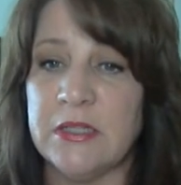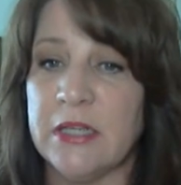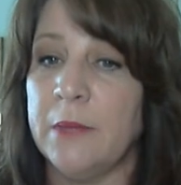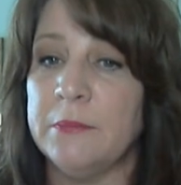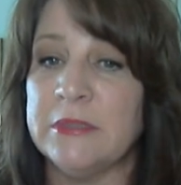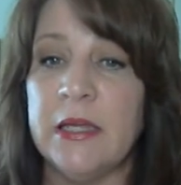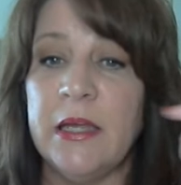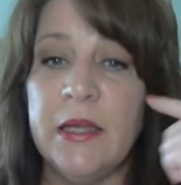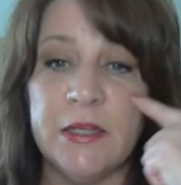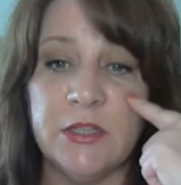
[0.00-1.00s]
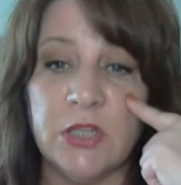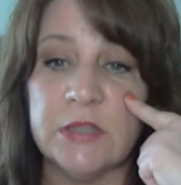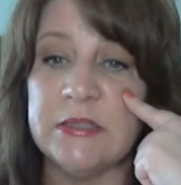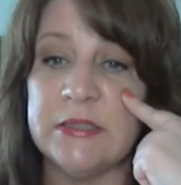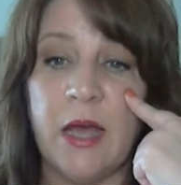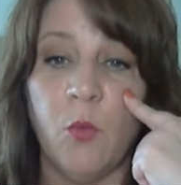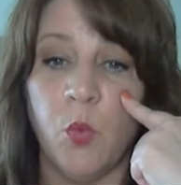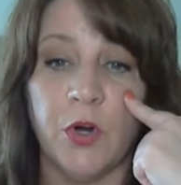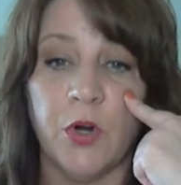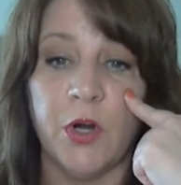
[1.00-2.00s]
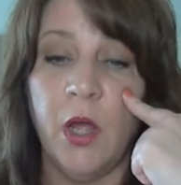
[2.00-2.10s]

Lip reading: times. It does not work.